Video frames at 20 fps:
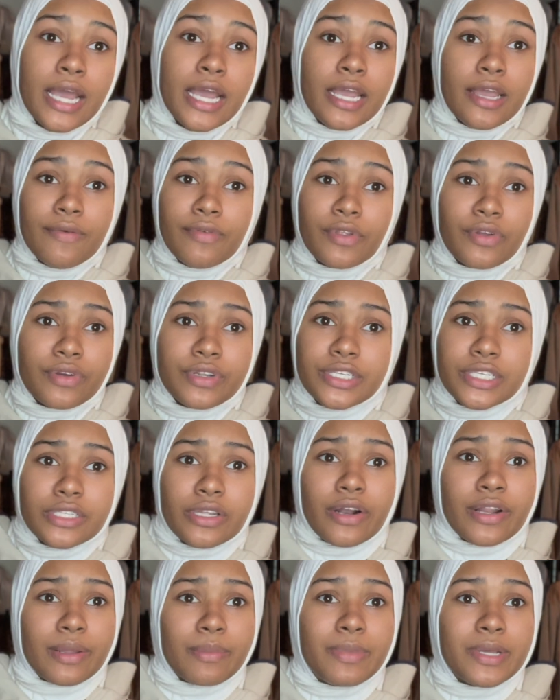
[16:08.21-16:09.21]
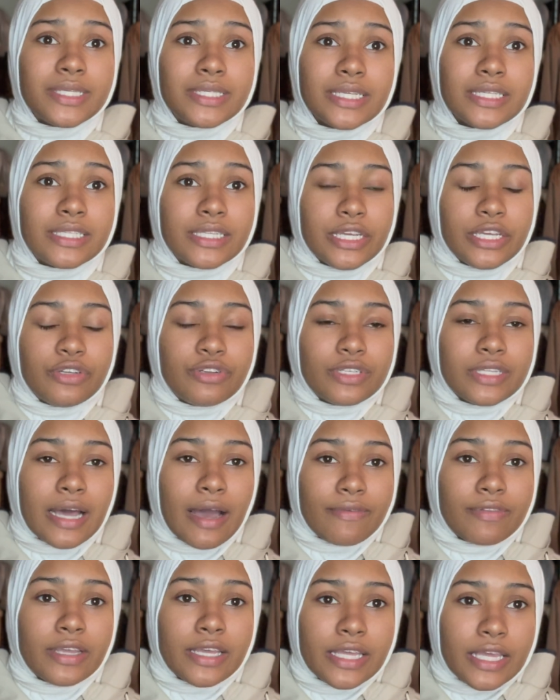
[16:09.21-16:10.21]
Even though you just started the business, you just
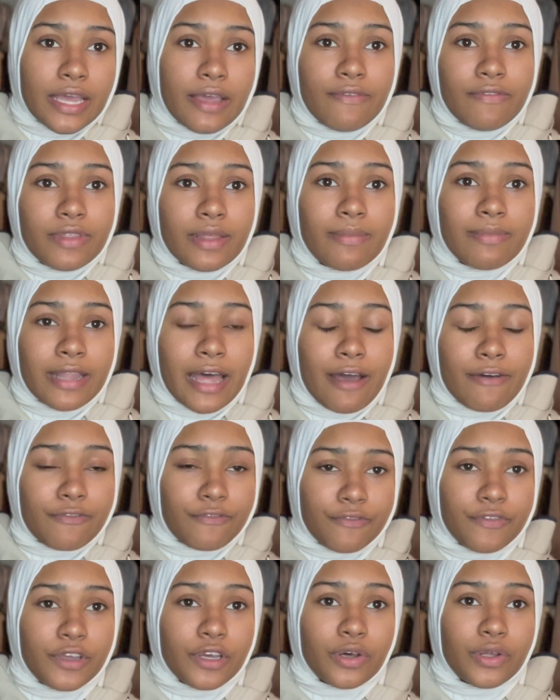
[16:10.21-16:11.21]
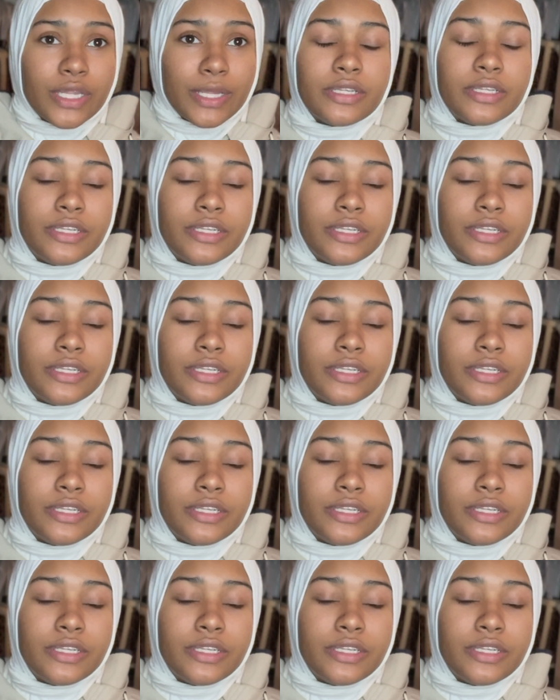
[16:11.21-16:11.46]
have to give them that feel,